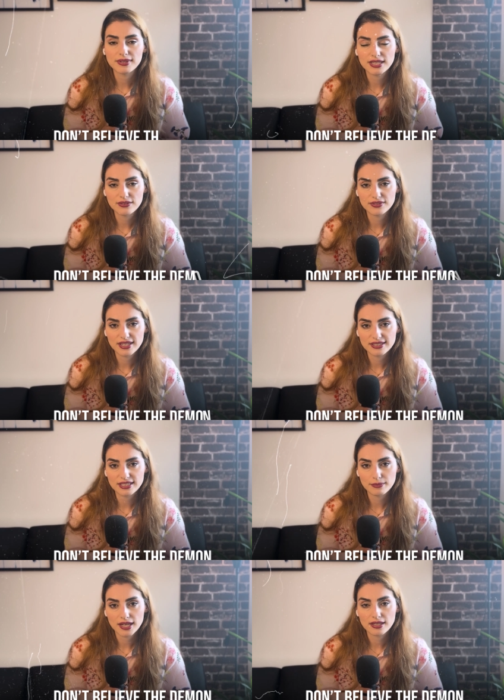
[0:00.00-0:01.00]
believe the
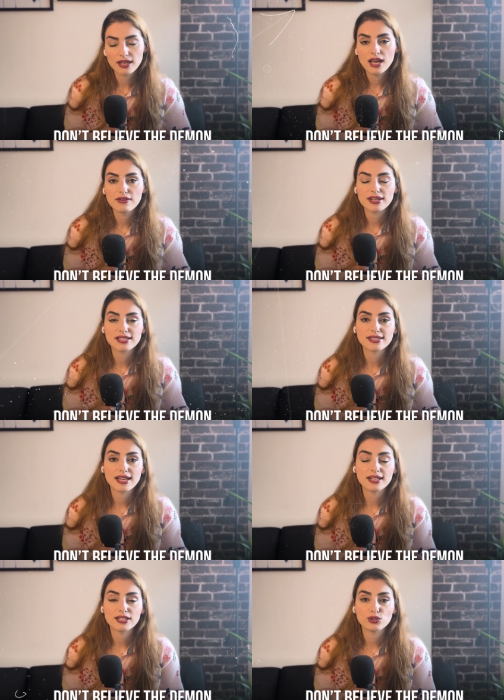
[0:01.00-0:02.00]
demon when it's
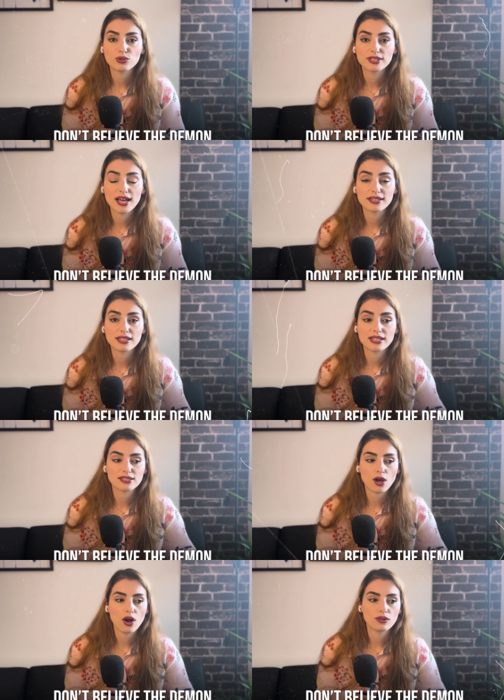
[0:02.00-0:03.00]
telling you that
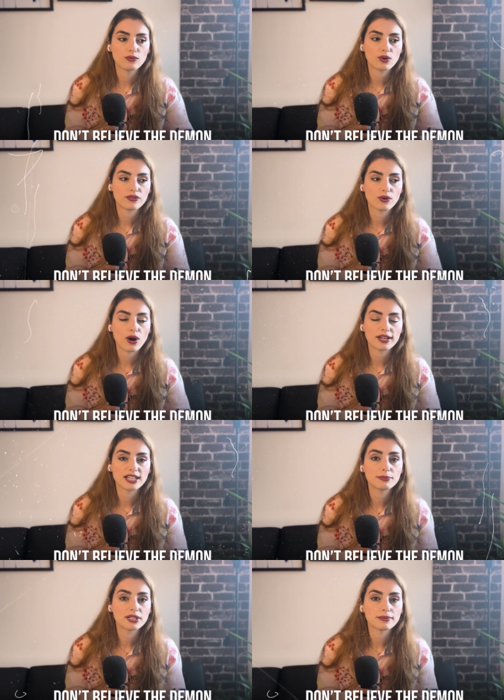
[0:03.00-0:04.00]
it all worked for
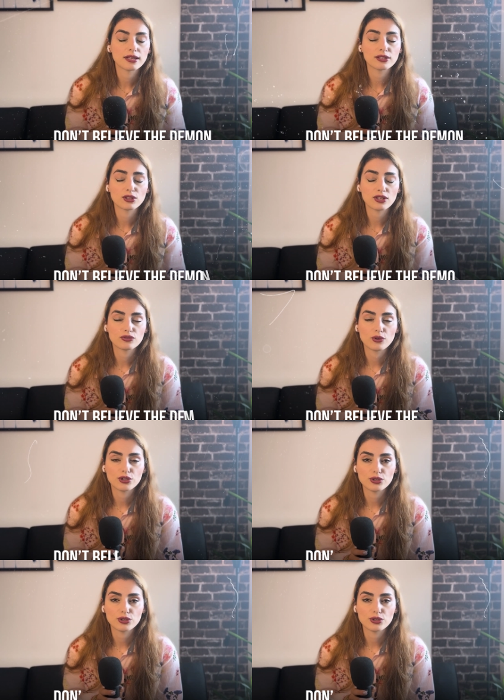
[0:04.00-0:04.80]
other people, not for